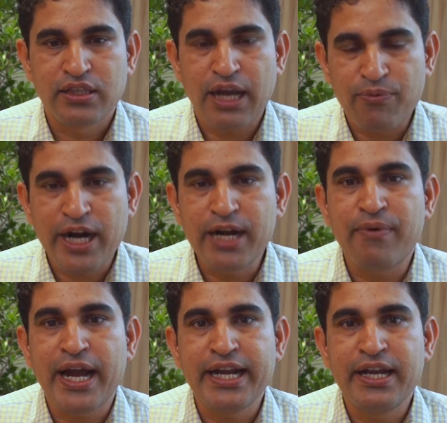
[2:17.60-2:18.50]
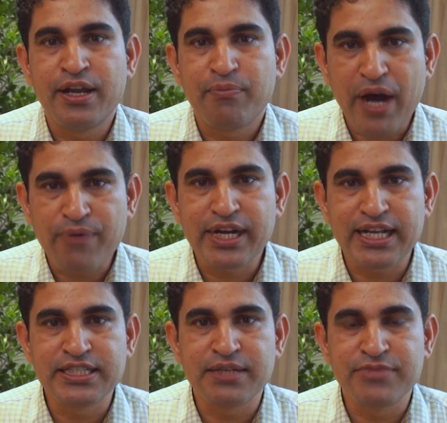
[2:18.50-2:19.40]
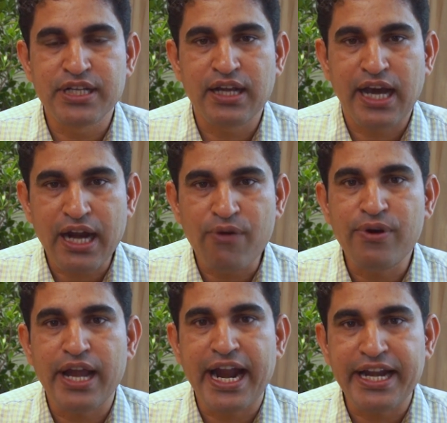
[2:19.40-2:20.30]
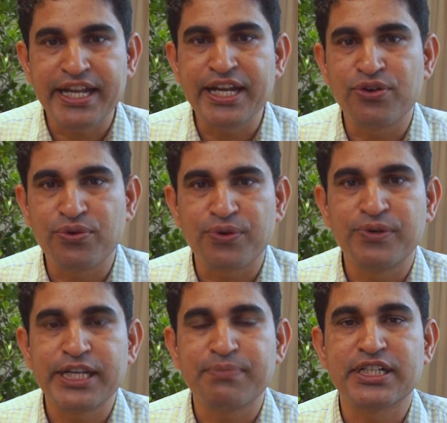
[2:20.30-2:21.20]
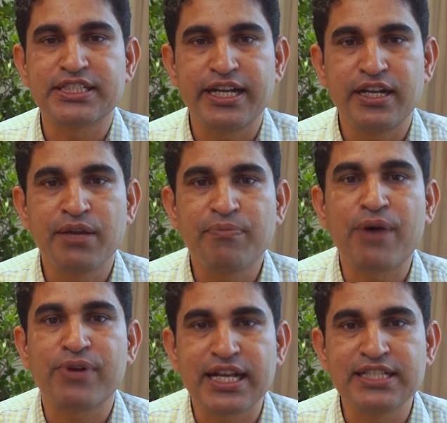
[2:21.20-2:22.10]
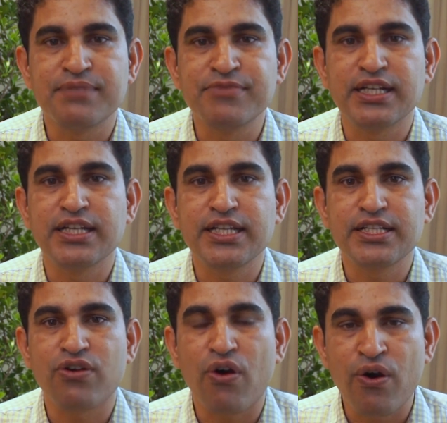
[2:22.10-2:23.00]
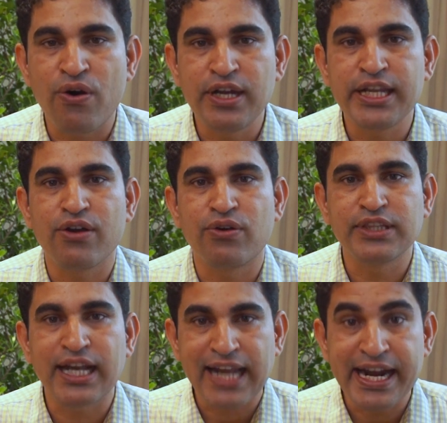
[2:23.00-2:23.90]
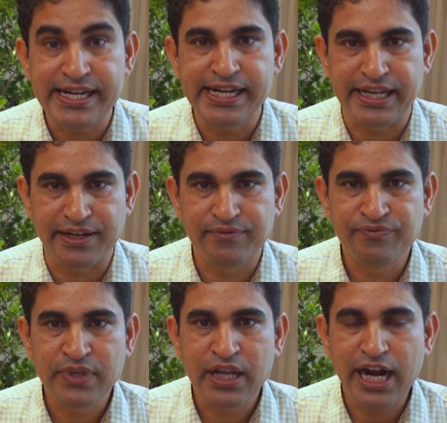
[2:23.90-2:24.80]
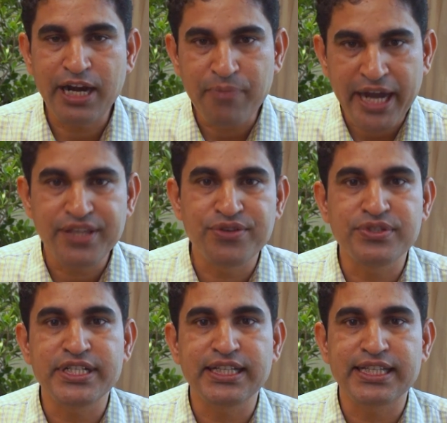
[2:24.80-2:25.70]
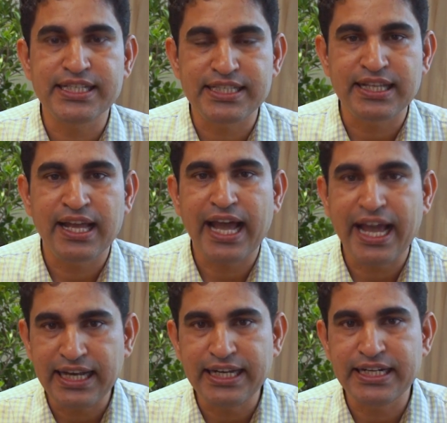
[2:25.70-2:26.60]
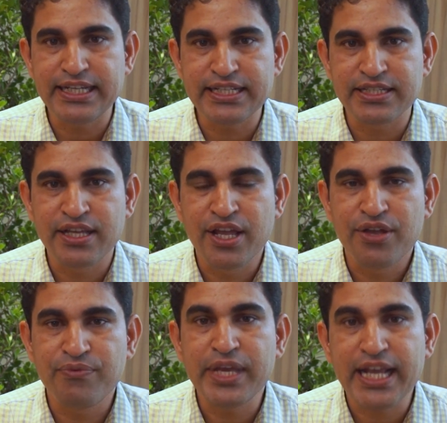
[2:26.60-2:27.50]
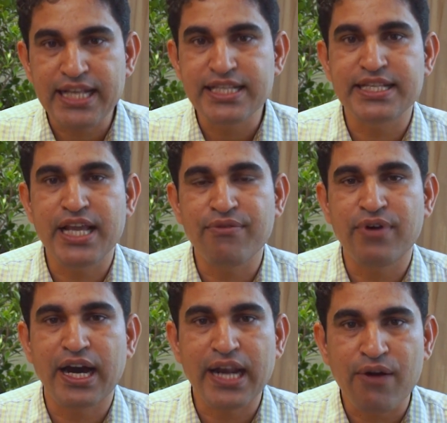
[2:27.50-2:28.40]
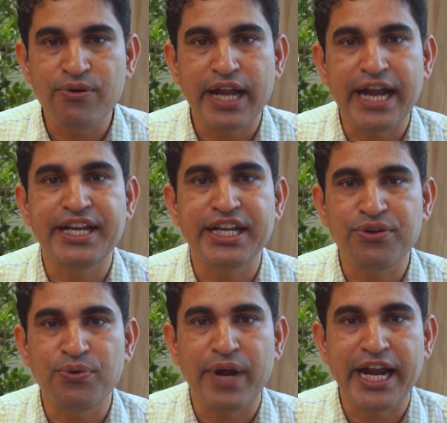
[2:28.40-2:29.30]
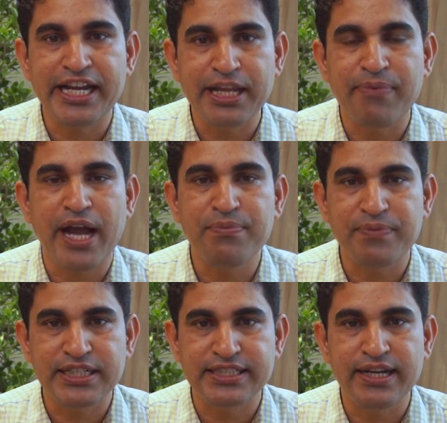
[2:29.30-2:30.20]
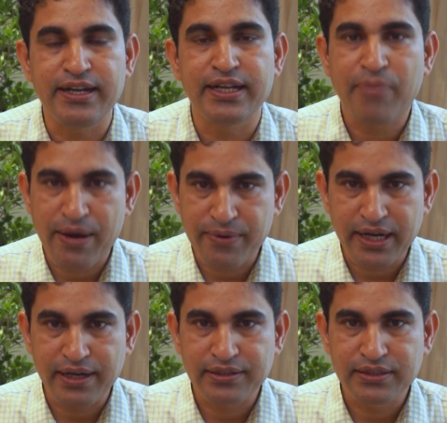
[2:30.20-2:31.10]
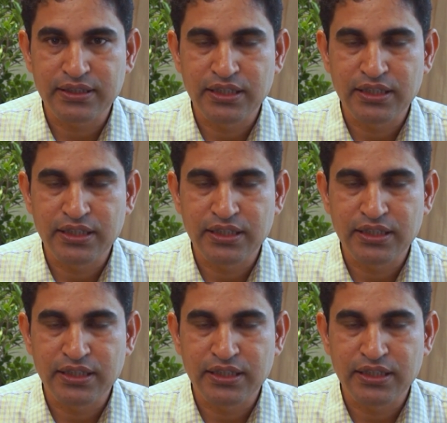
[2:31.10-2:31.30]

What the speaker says: the worldwide power consumption, around 18 to 20% power consumption is only on the lightning, and by using these LEDs we can save around 80 to 85% power.